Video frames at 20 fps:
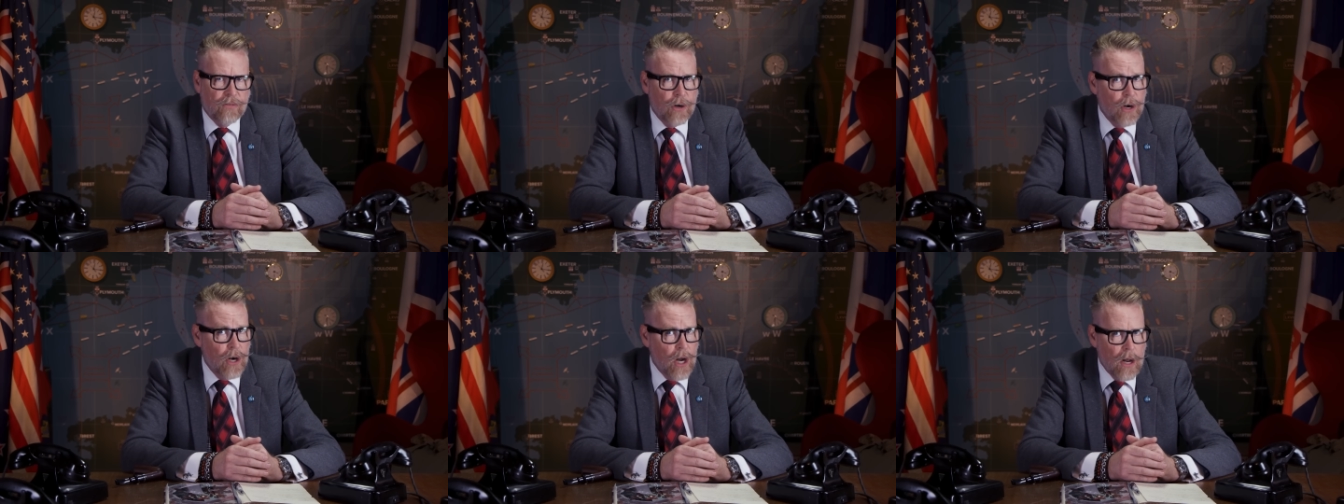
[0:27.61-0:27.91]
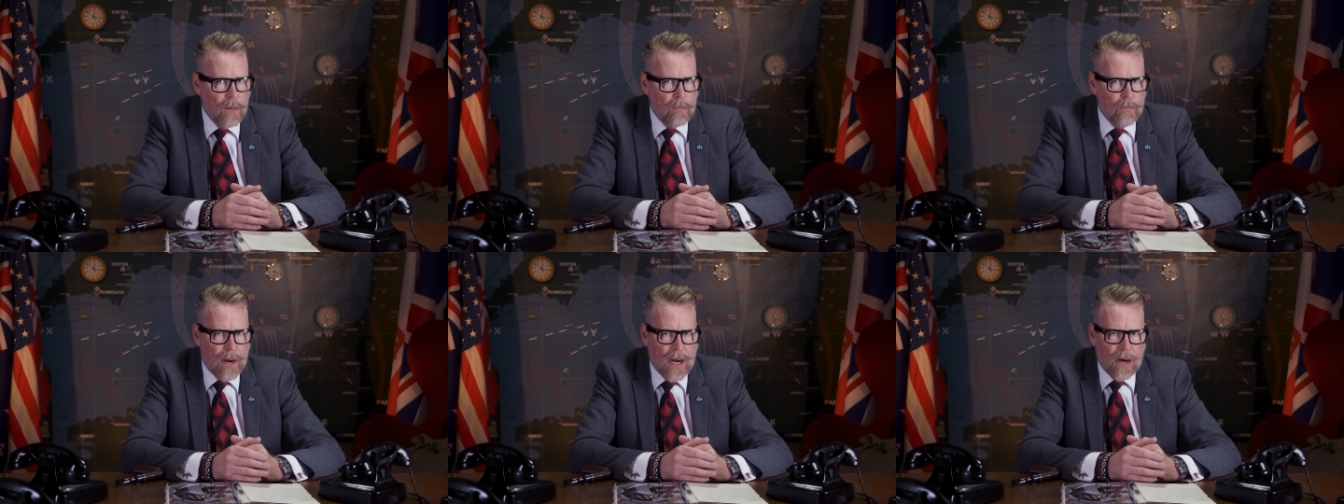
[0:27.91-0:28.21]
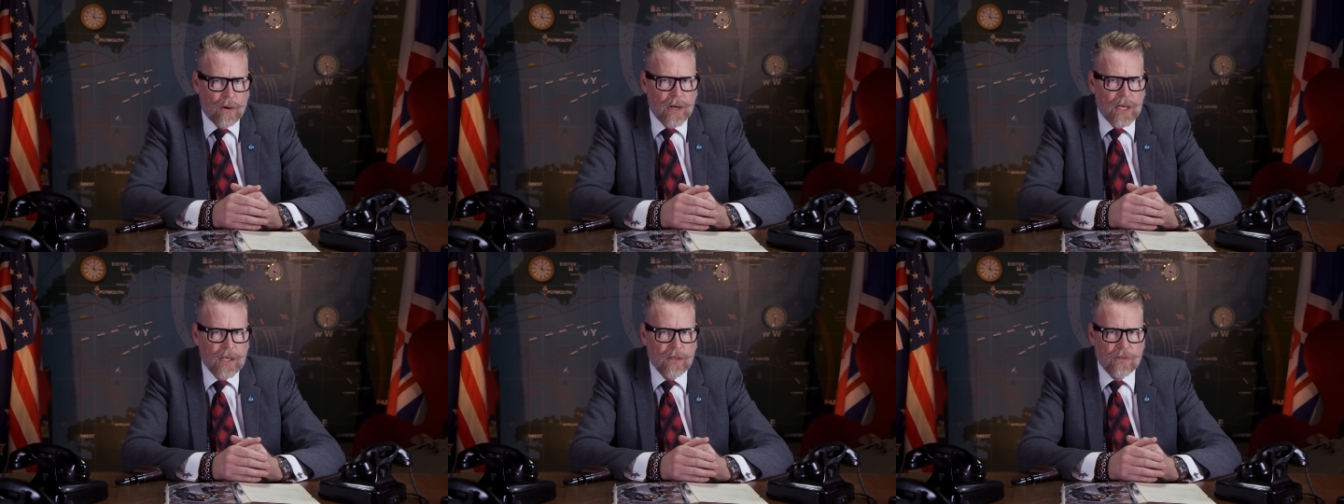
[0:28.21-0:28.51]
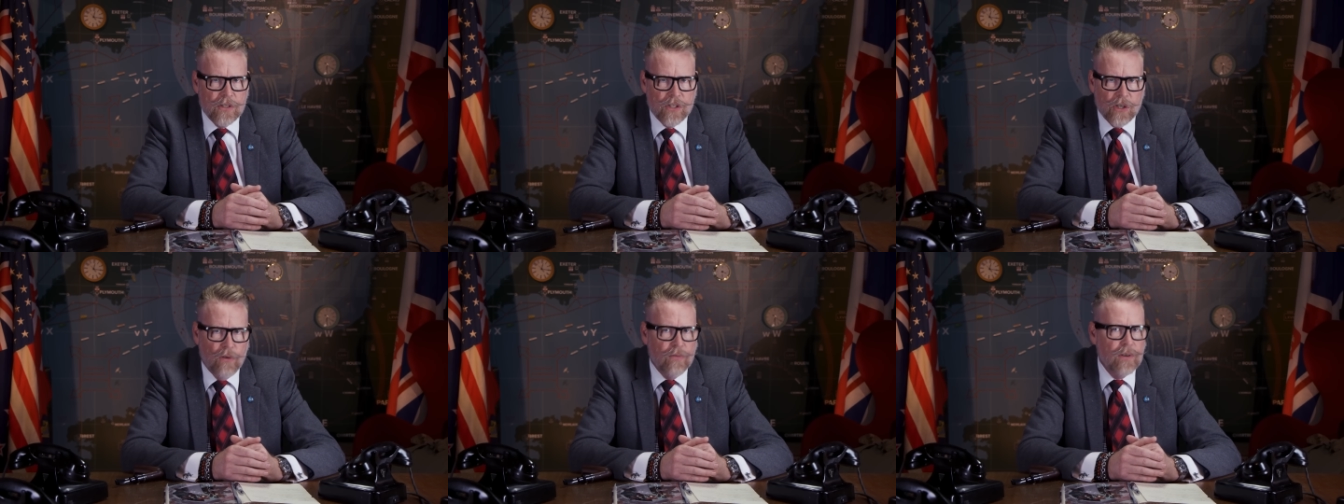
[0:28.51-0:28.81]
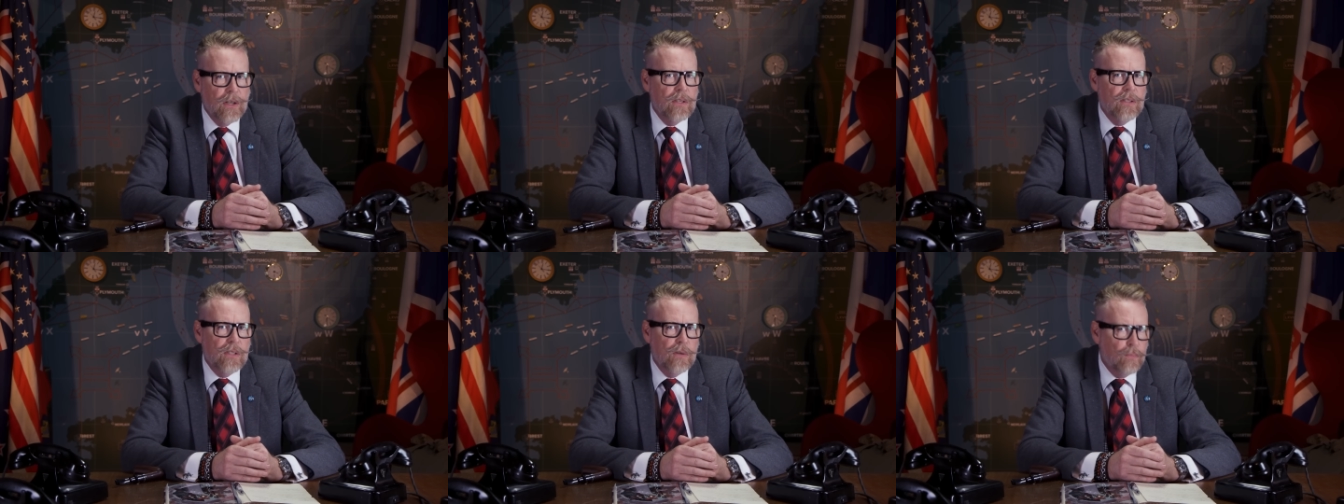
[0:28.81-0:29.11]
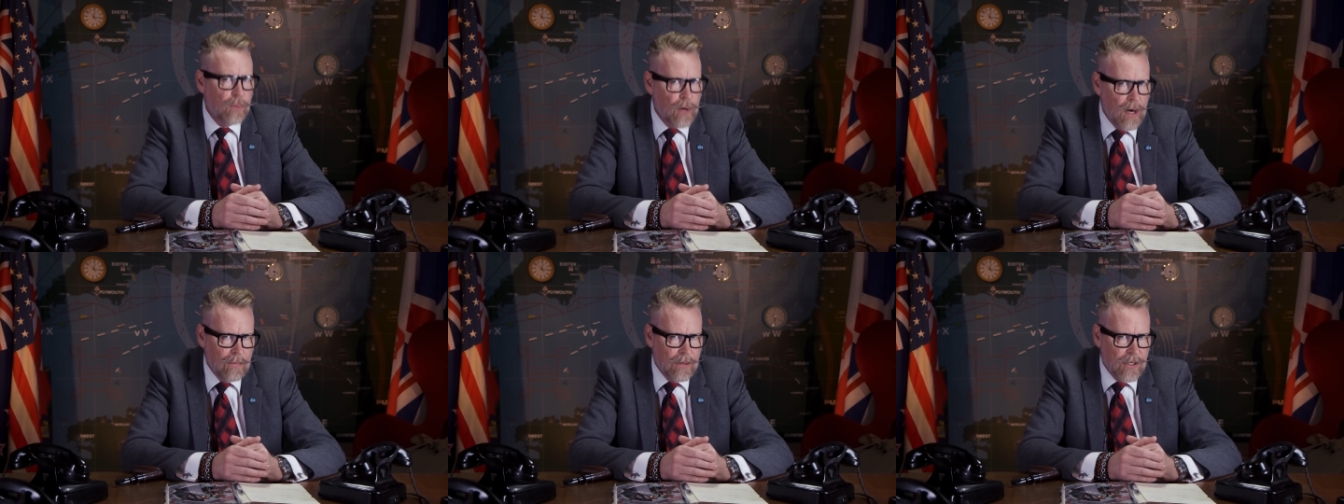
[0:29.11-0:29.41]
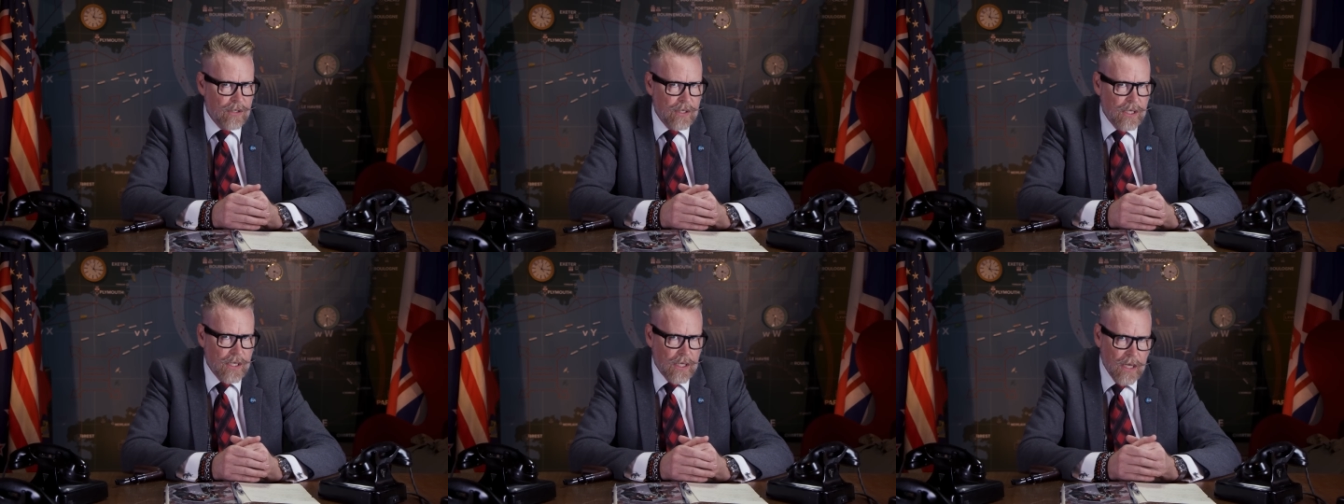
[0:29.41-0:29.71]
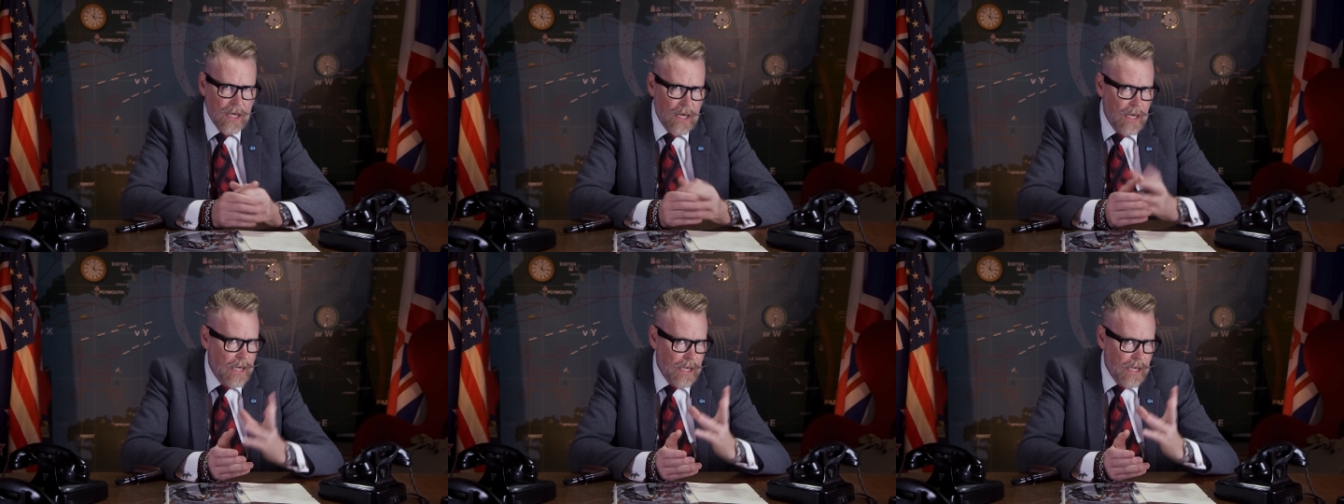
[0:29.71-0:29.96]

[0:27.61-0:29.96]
for not bowing to Soviet supremacy.